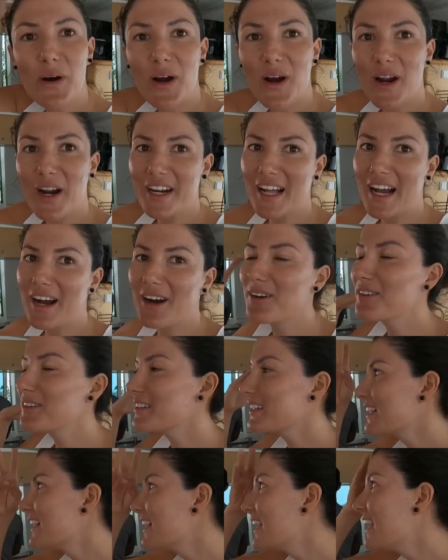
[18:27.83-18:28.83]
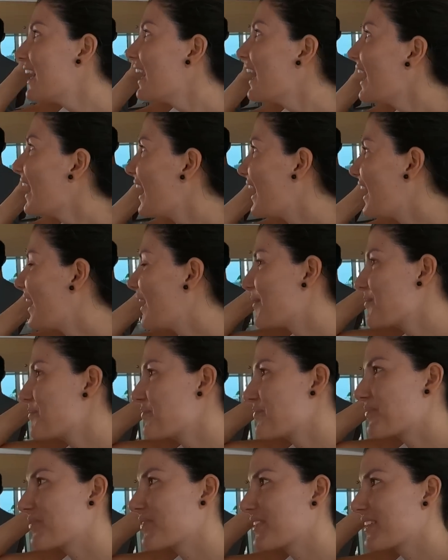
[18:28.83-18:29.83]
hard out,
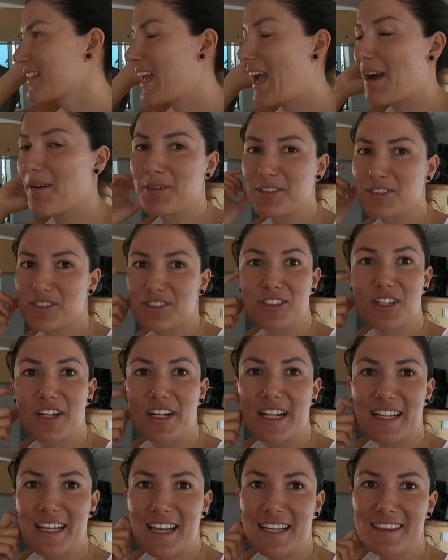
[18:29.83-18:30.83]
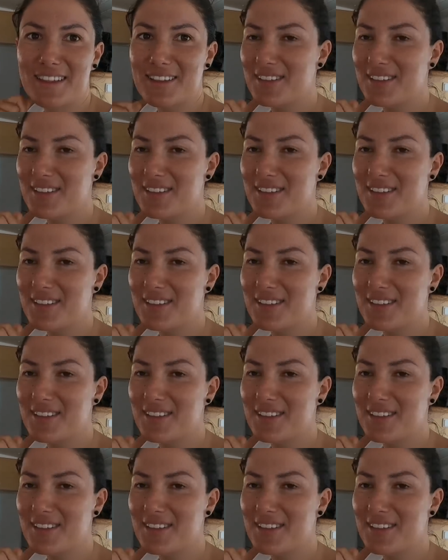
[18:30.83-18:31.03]
and we just couldn't get